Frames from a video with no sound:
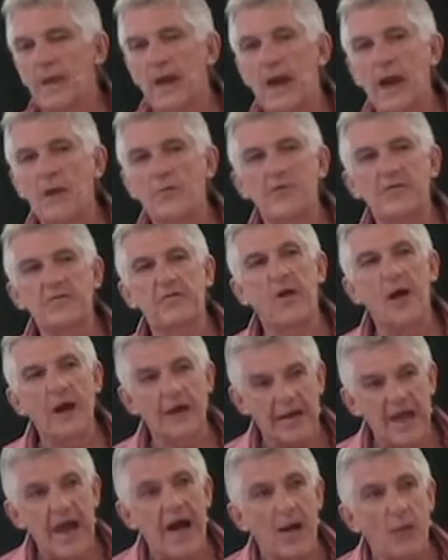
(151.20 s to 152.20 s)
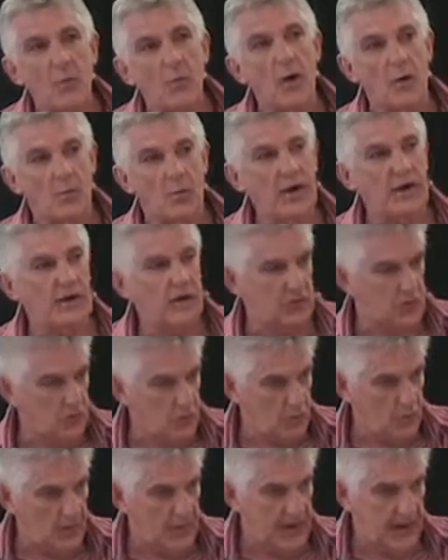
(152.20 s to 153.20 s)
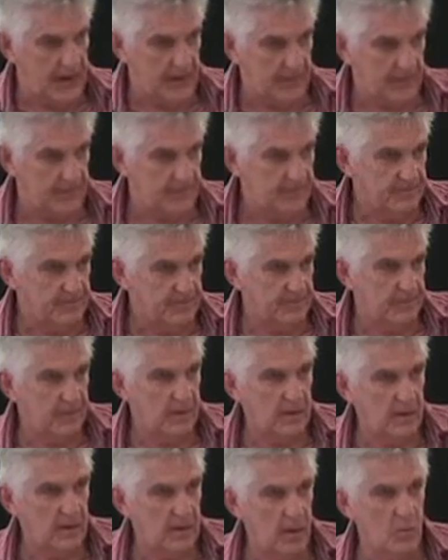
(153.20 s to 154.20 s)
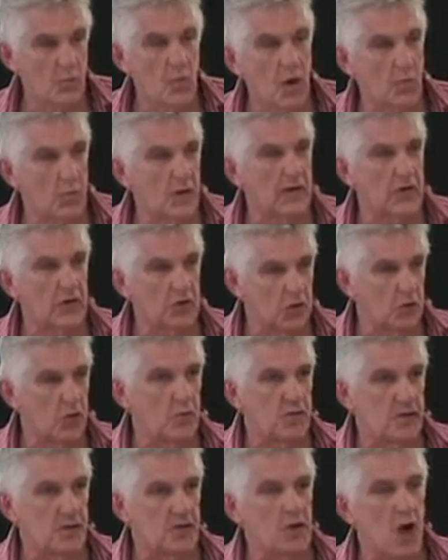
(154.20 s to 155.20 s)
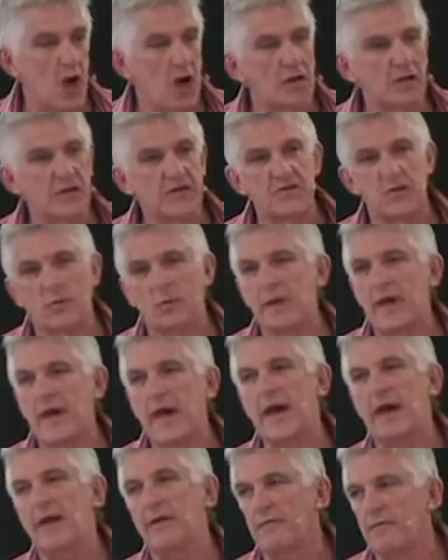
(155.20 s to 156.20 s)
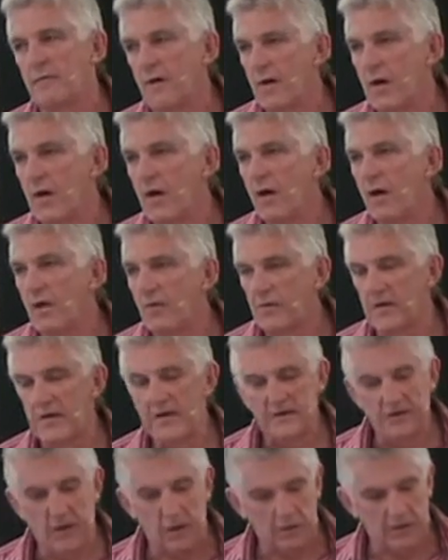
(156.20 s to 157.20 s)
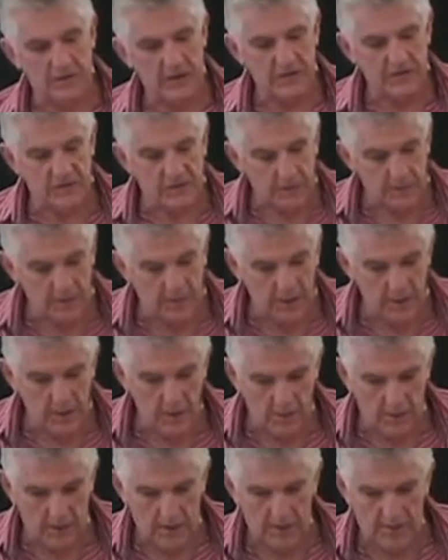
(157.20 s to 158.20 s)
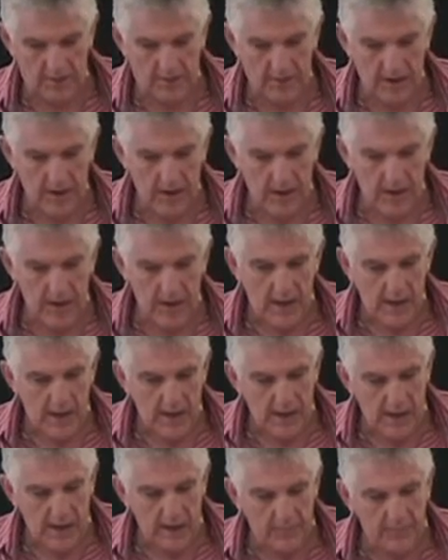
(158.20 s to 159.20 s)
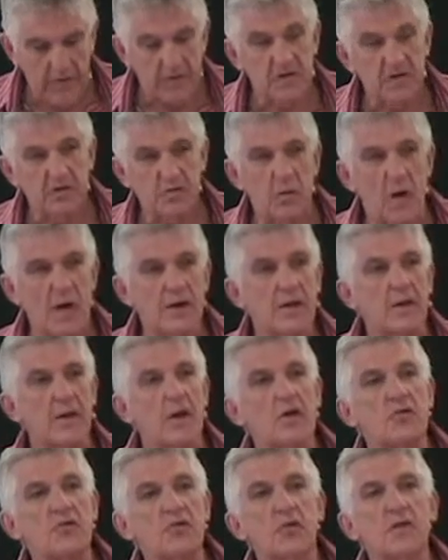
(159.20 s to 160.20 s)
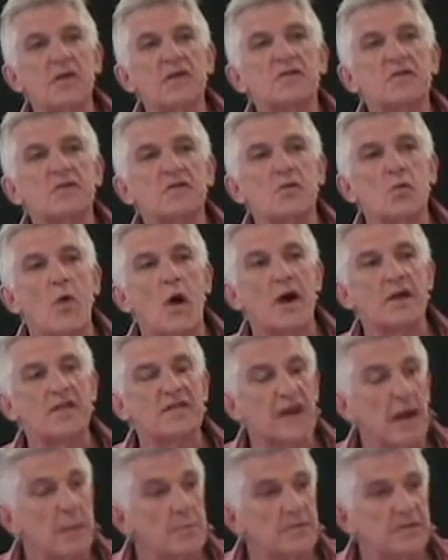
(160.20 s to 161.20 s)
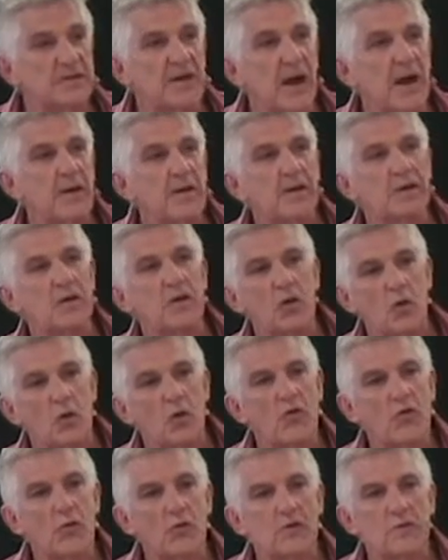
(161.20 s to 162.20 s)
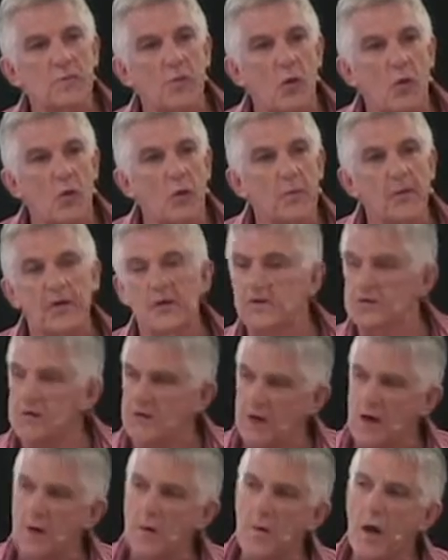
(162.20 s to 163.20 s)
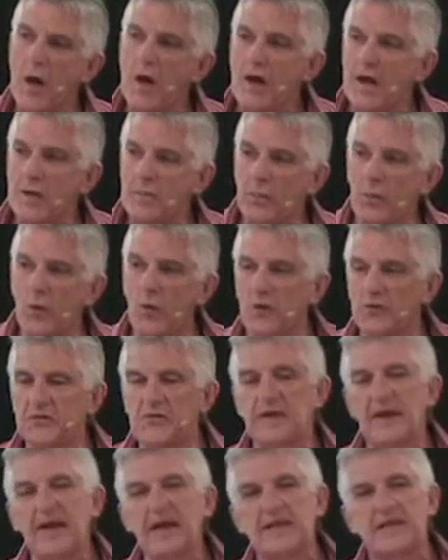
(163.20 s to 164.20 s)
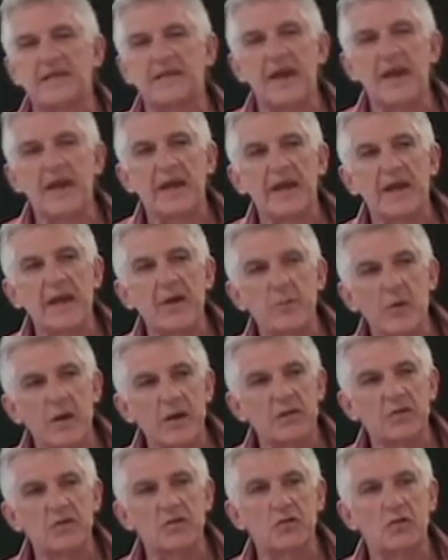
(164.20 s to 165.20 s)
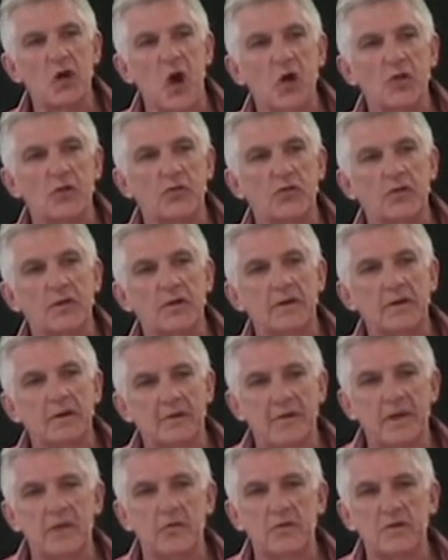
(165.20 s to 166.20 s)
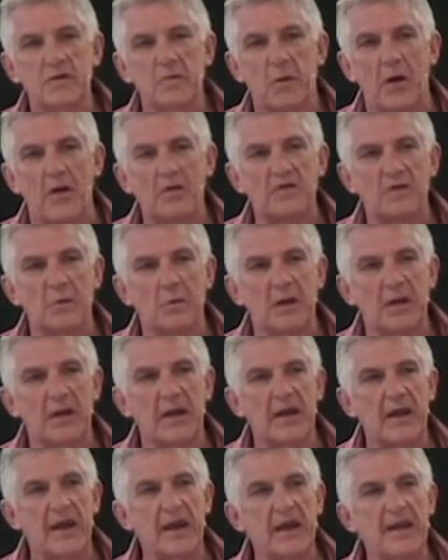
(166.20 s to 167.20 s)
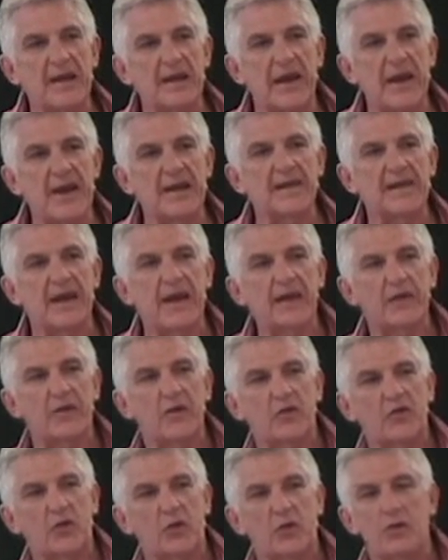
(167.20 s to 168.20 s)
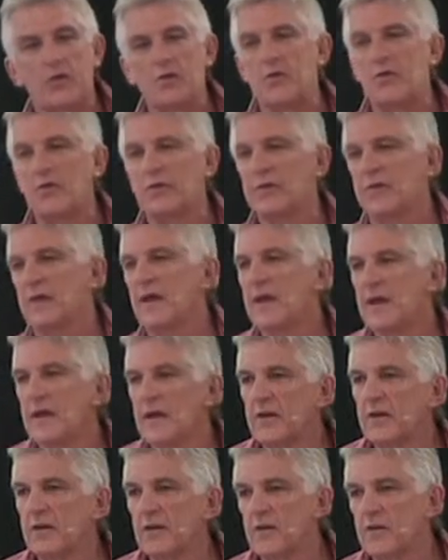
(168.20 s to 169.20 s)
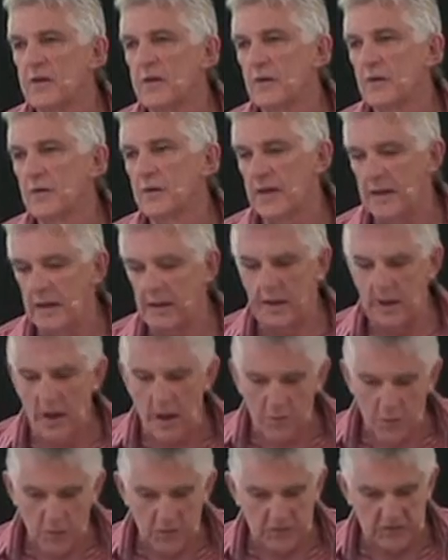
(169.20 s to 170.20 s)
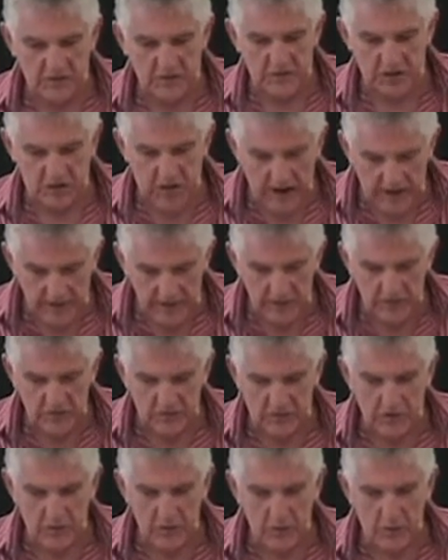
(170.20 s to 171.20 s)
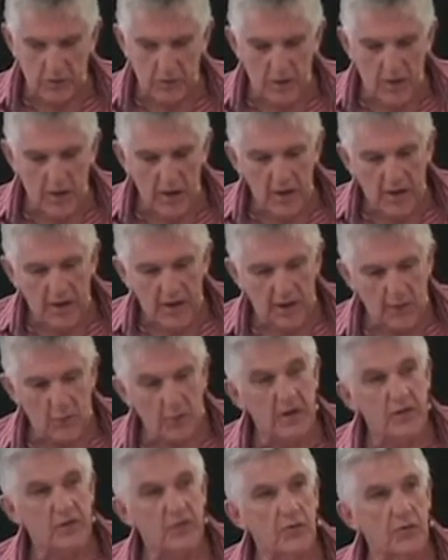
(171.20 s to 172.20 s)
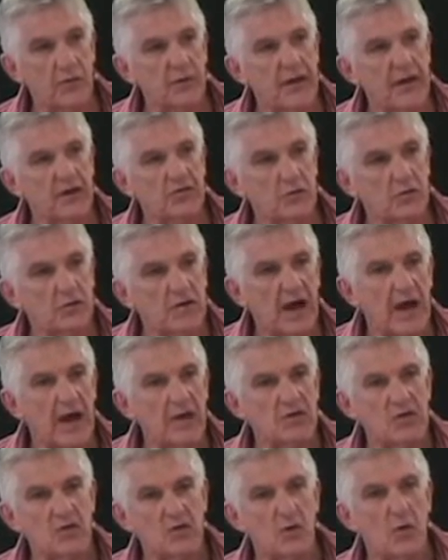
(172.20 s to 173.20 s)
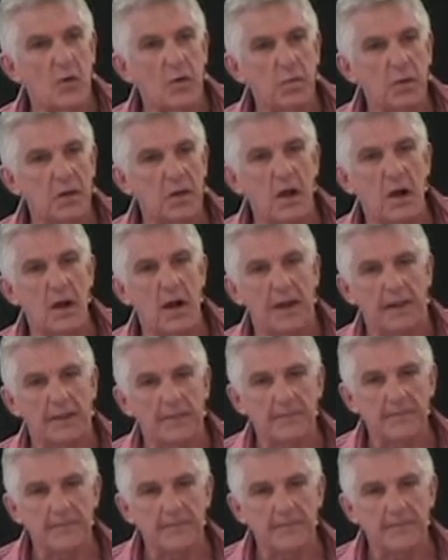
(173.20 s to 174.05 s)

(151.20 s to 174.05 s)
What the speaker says: and we find out what we're to do with that. And what we're to do with the knowledge that we have of these Old Testament heroes. This is one of those reasons why some say that the author is Paul. Because in Paul's letters, he brings you doctrine, then responsibility. He lays out the truths to you, and then puts the challenge to you through an exhortation to apply.